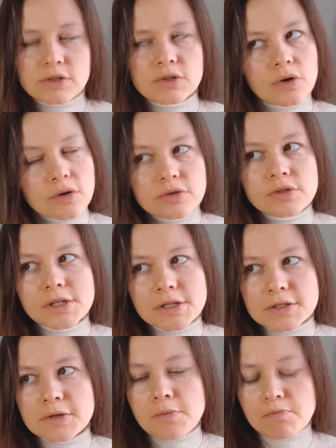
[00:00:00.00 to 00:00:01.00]

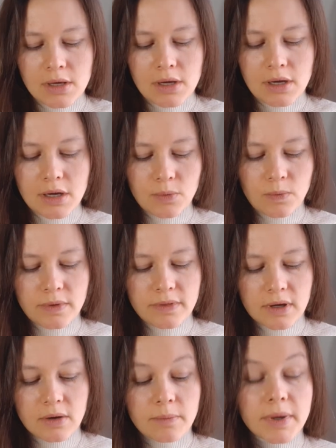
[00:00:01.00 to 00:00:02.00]
Socrates uh, with
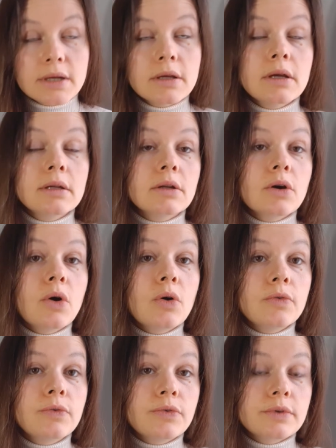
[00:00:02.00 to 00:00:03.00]
the companion of